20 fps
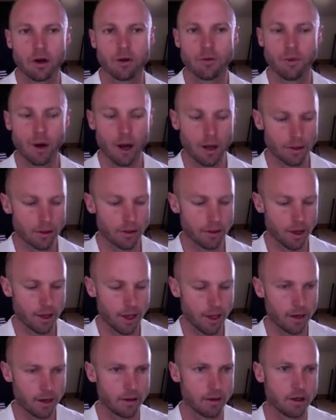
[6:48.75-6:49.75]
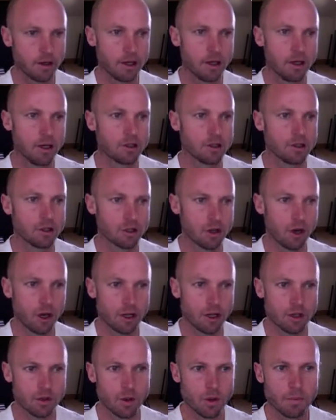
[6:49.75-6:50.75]
rather than just kind
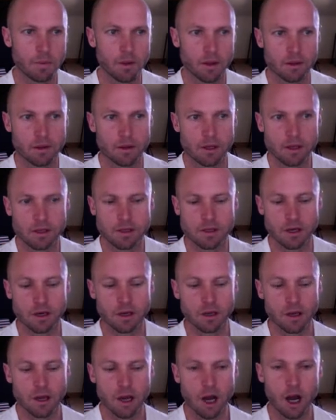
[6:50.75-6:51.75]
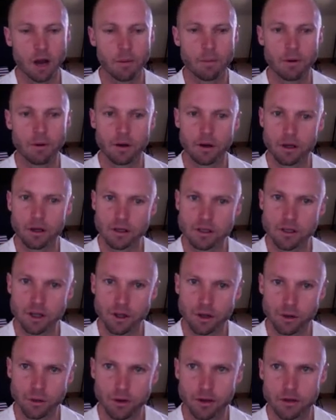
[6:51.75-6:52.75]
of sweeping things under the carpet,
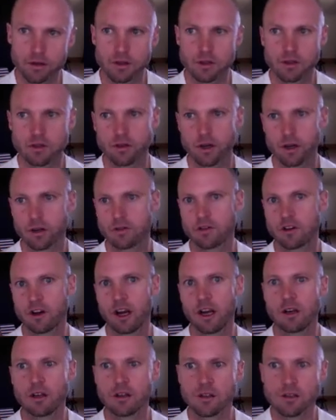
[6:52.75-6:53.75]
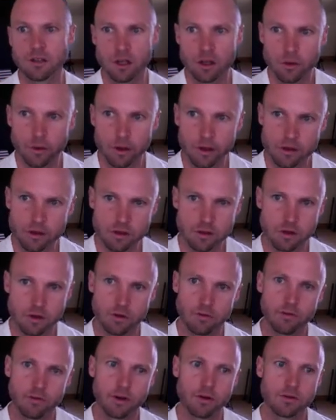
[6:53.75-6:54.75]
continuing to strength train, continuing to
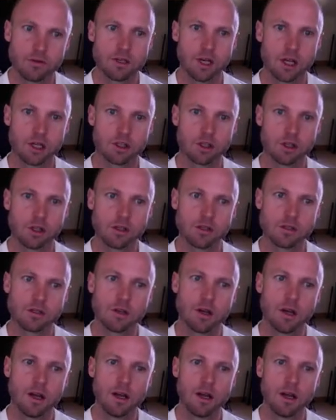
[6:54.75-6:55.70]
do field sessions,